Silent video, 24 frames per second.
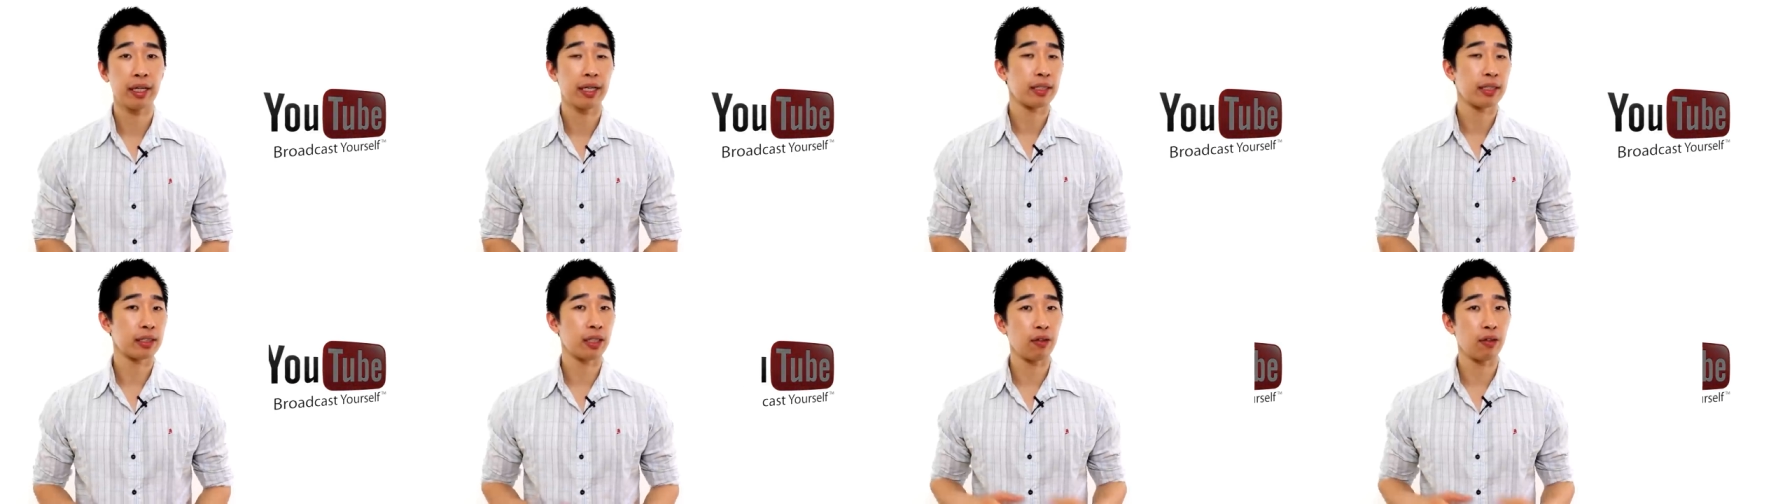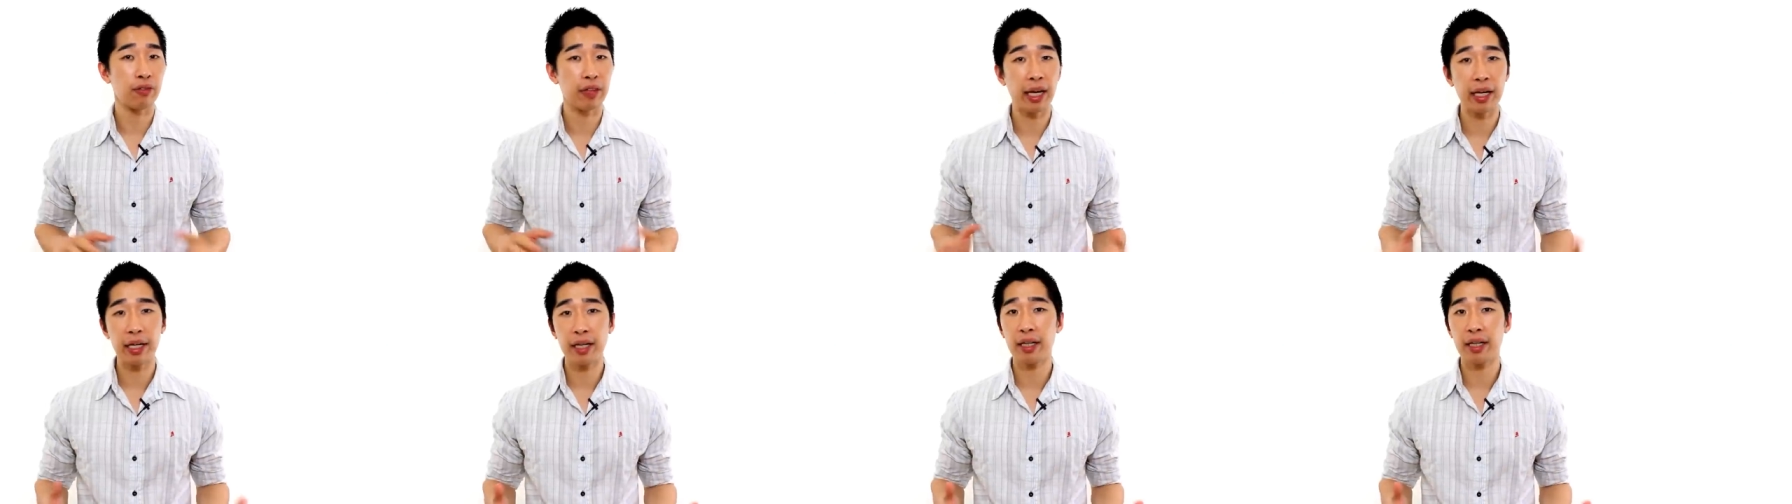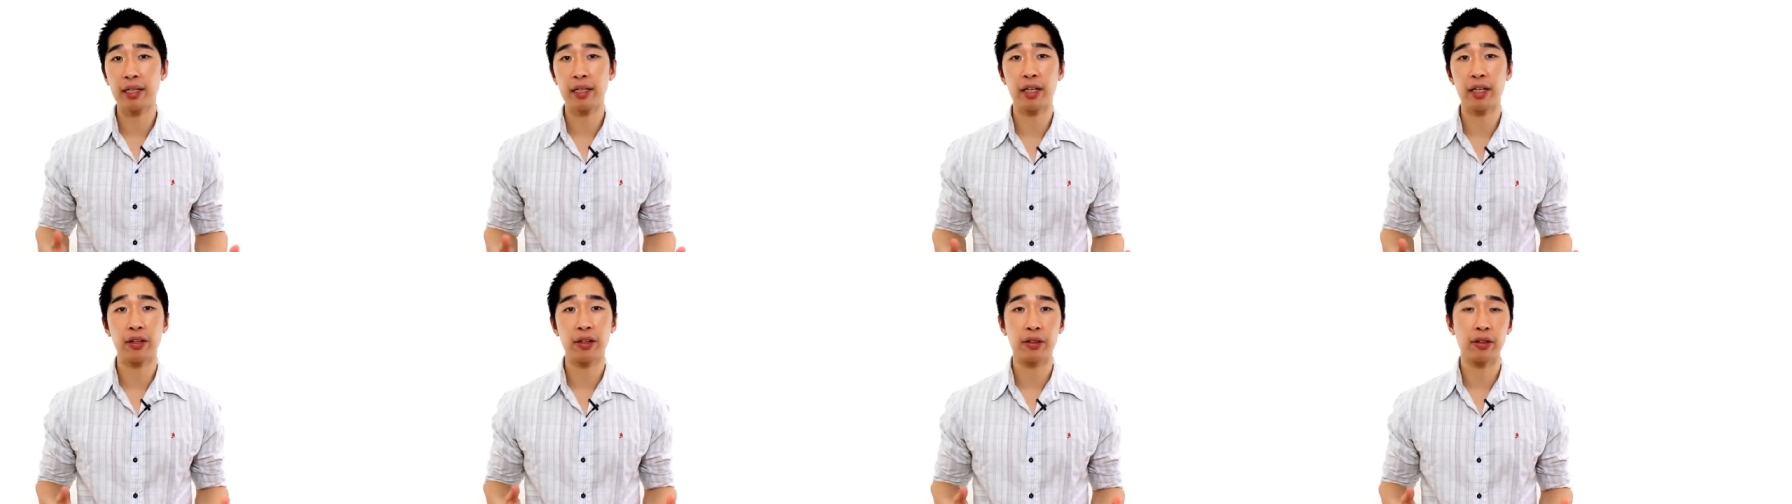So if they
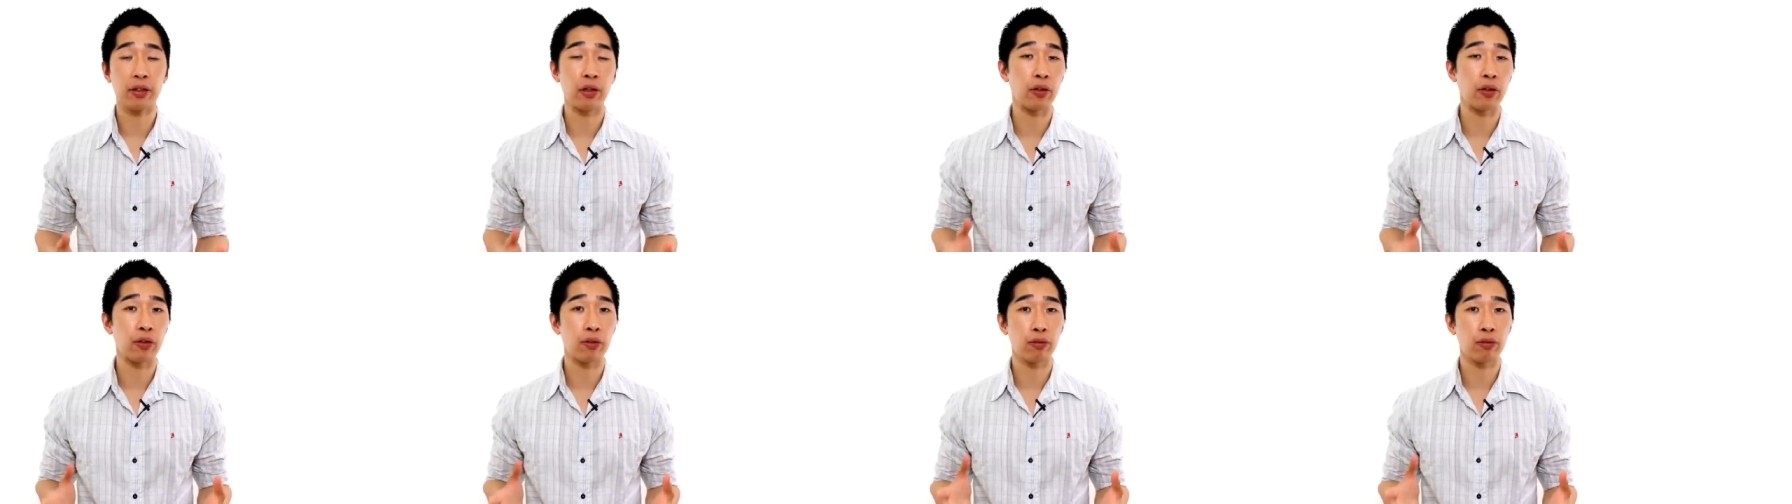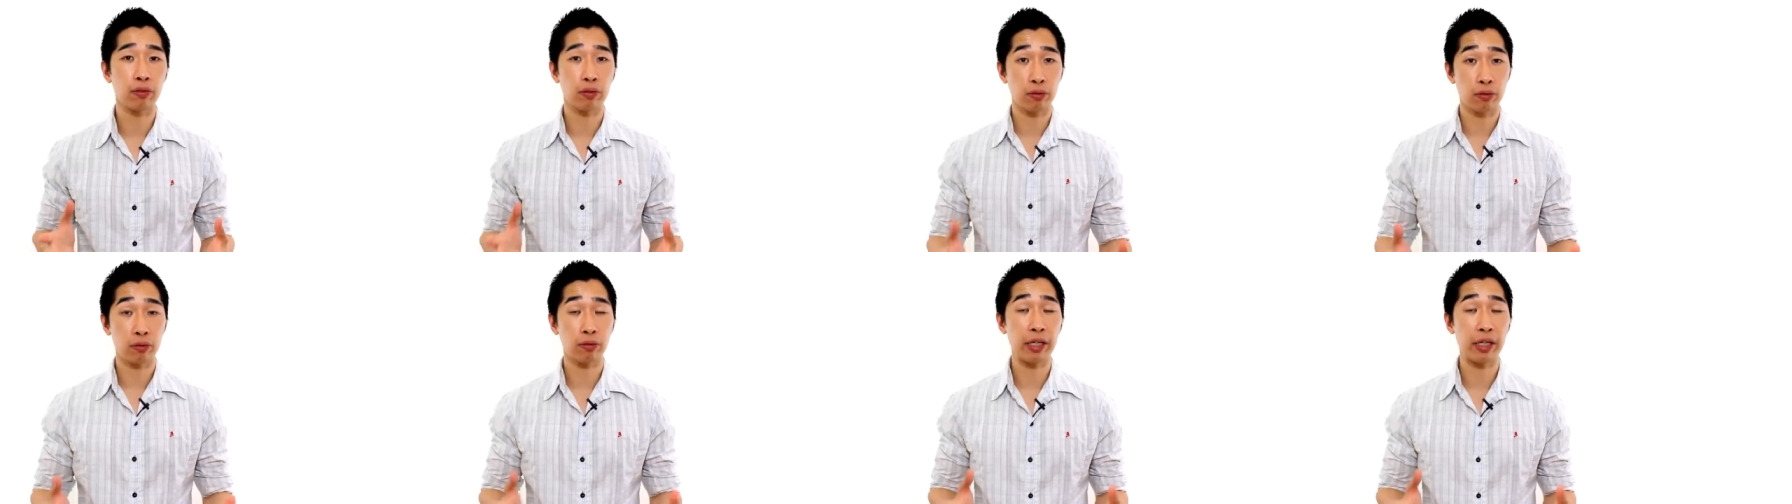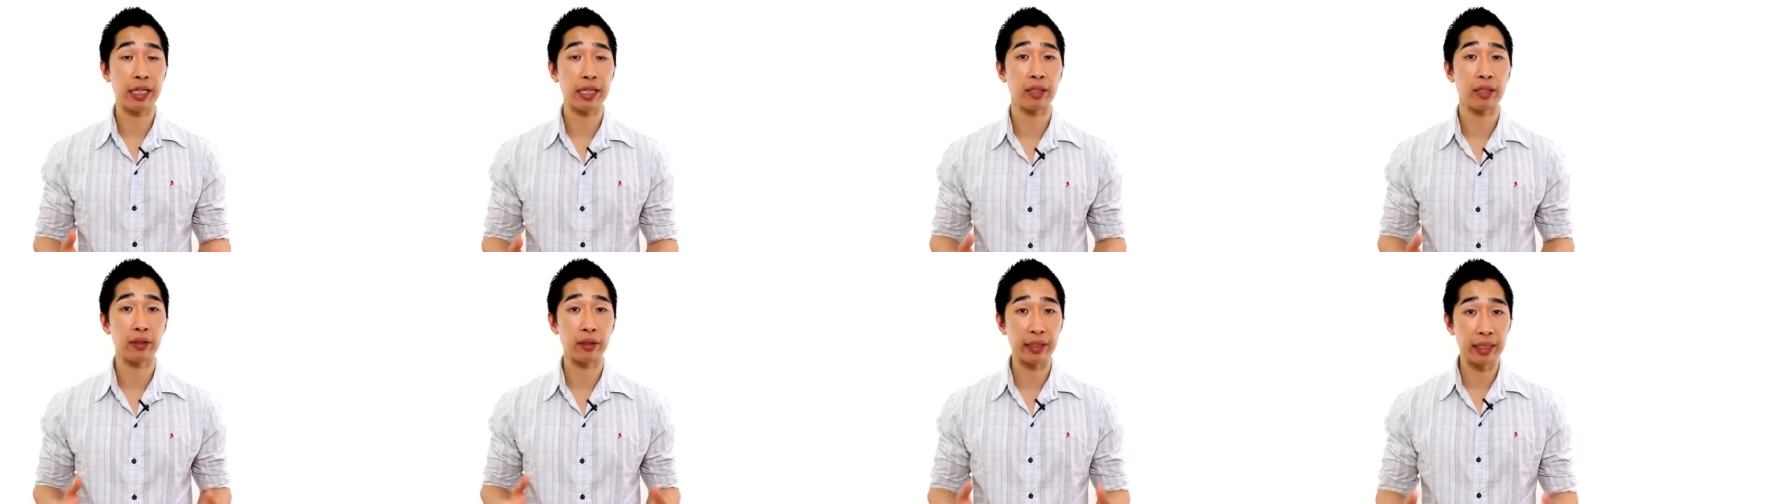don't know or
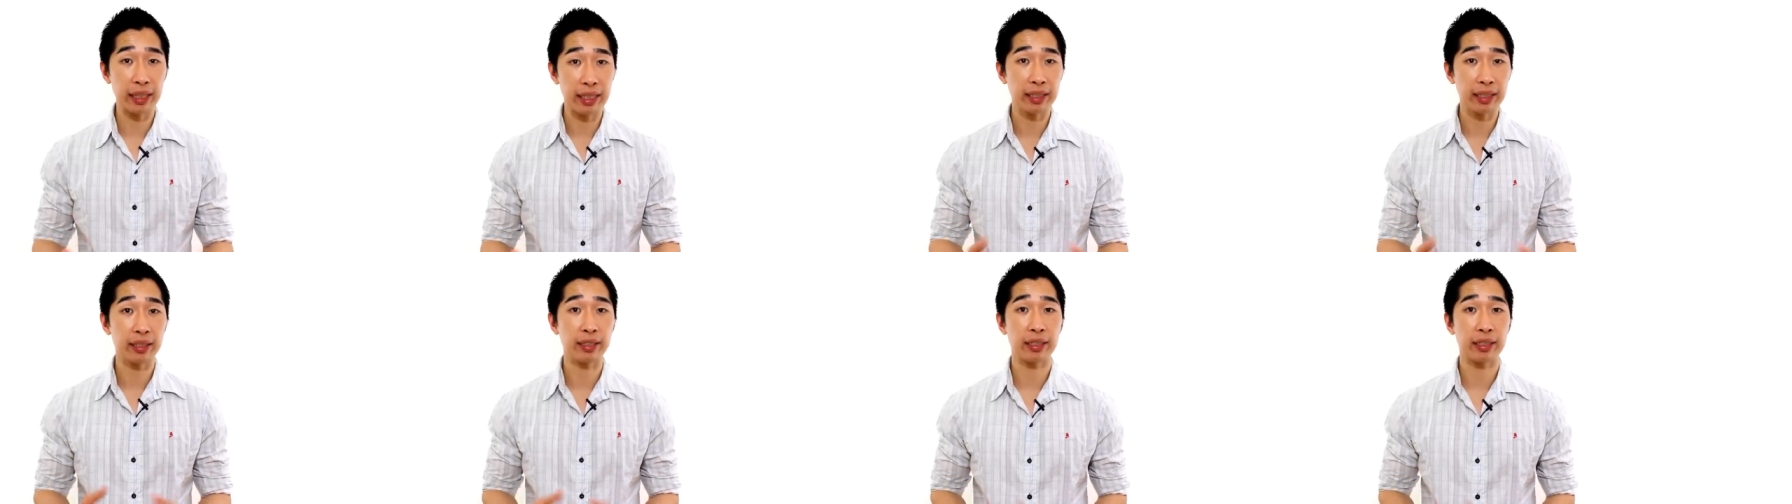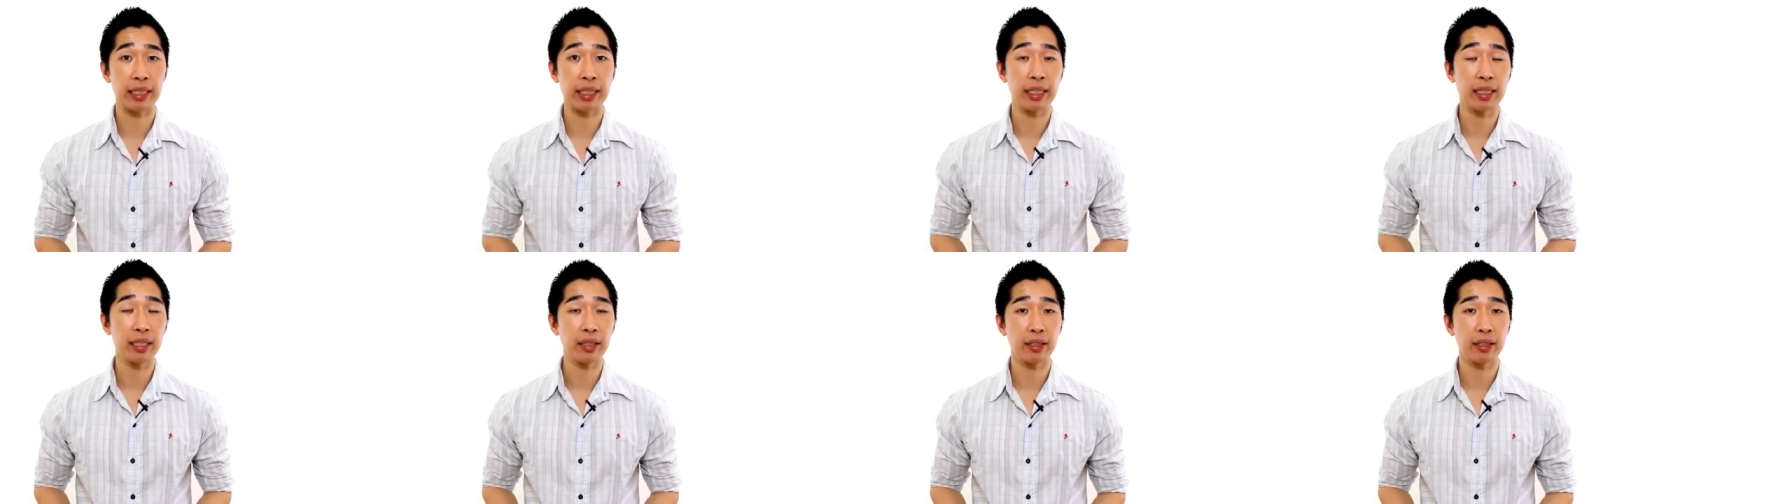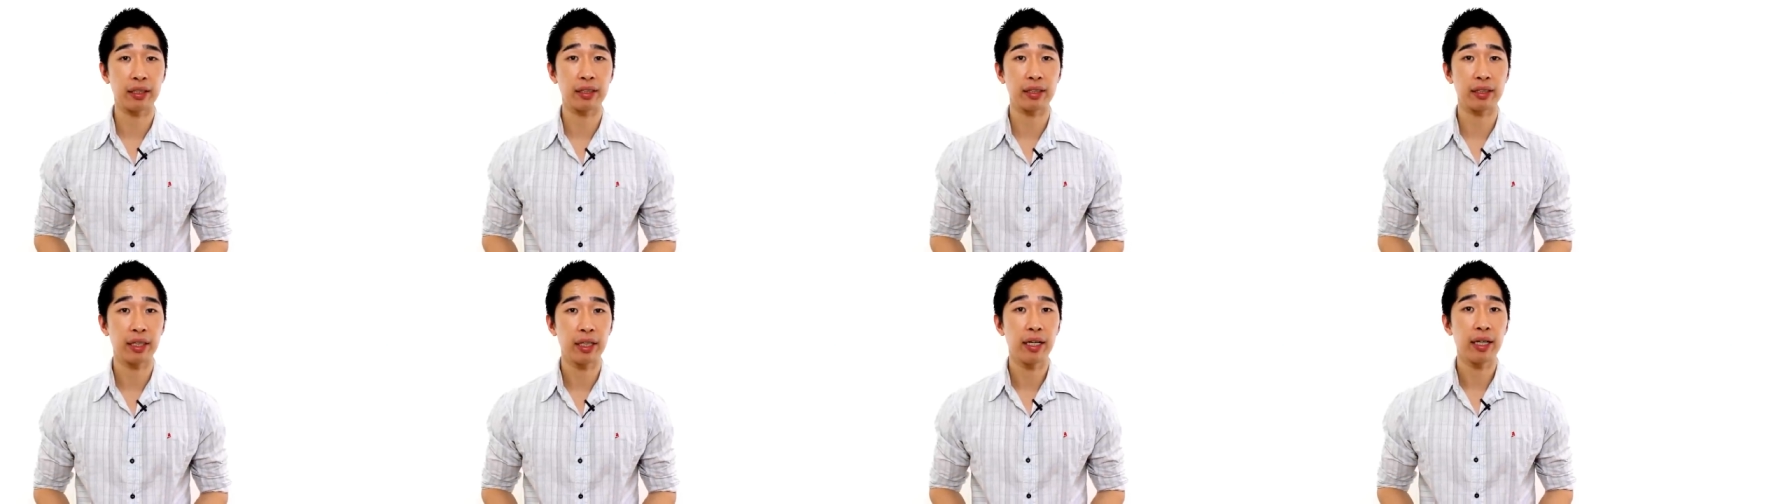read or listen to
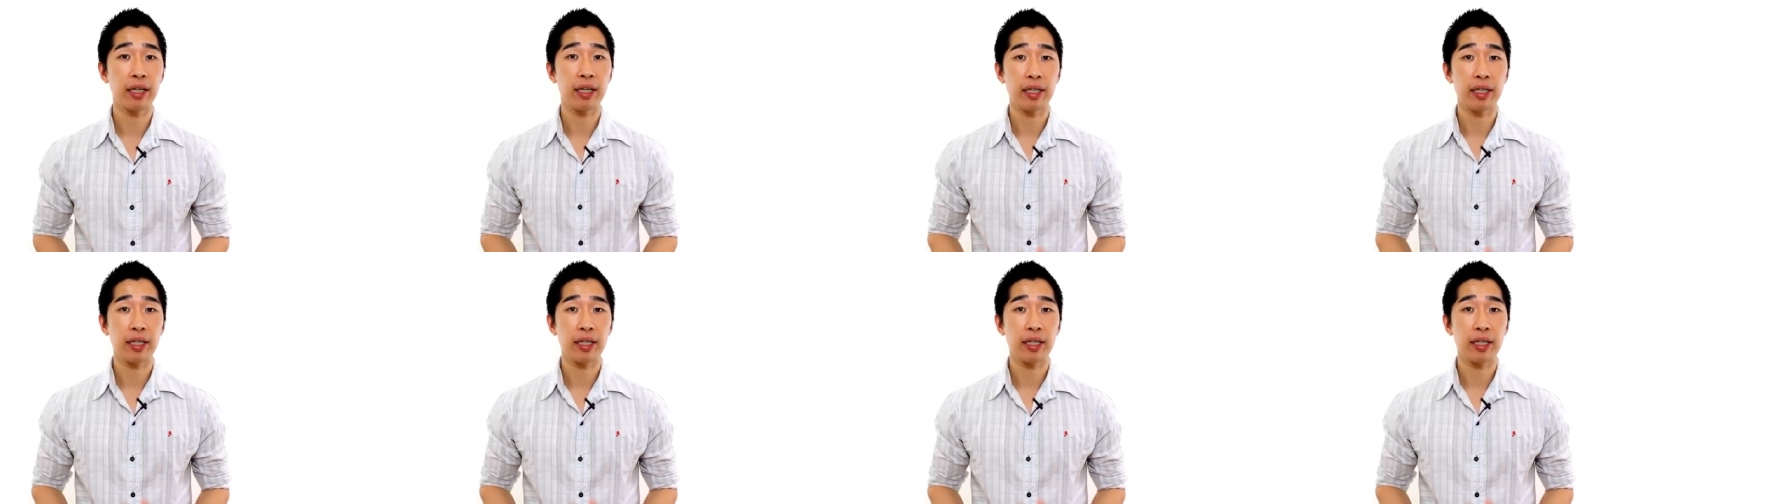English,